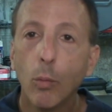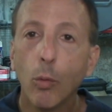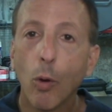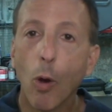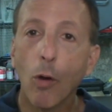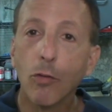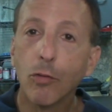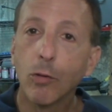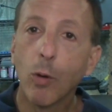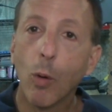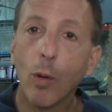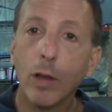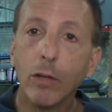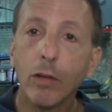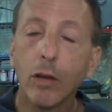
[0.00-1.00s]
We're also
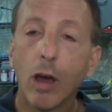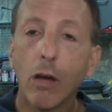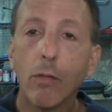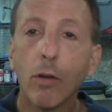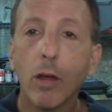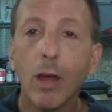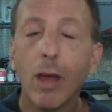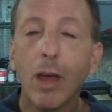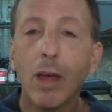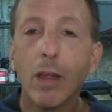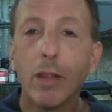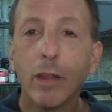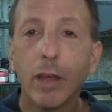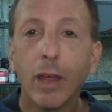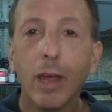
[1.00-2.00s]
going to cover
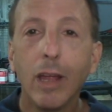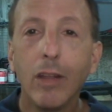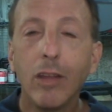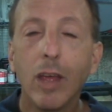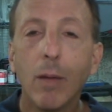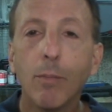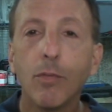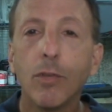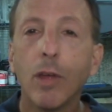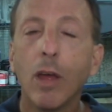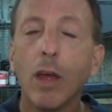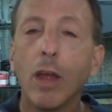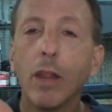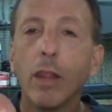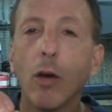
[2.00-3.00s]
the key tips
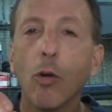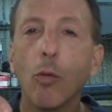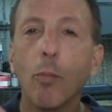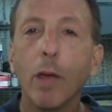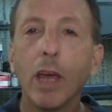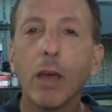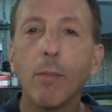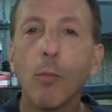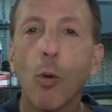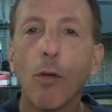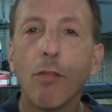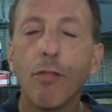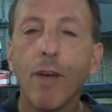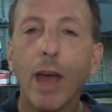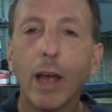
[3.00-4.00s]
that will make it
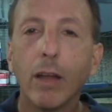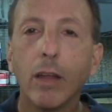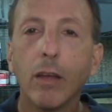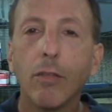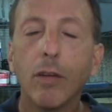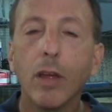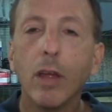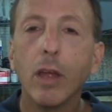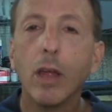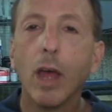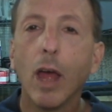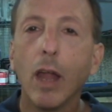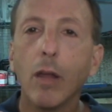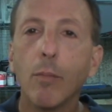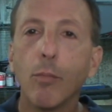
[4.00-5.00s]
more effective
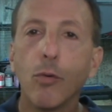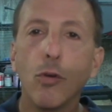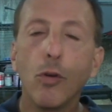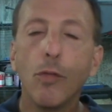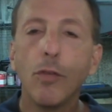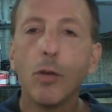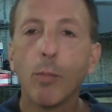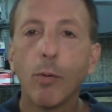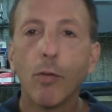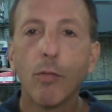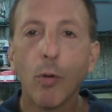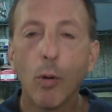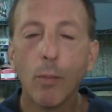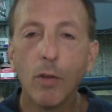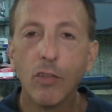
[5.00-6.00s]
and improve your
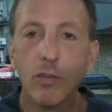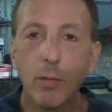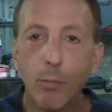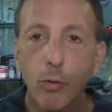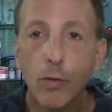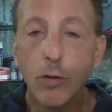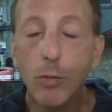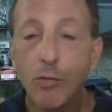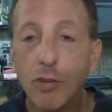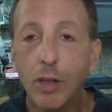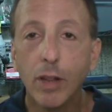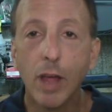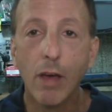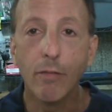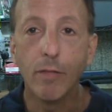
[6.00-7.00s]
performance in
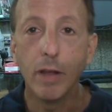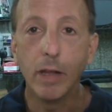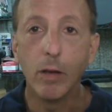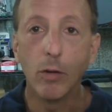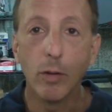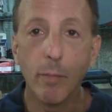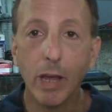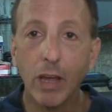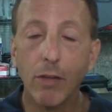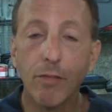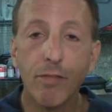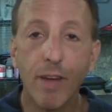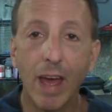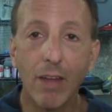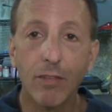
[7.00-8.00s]
producing that video to make it
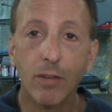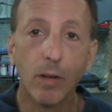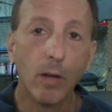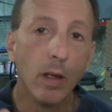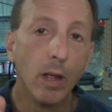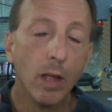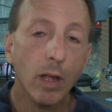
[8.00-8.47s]
faster.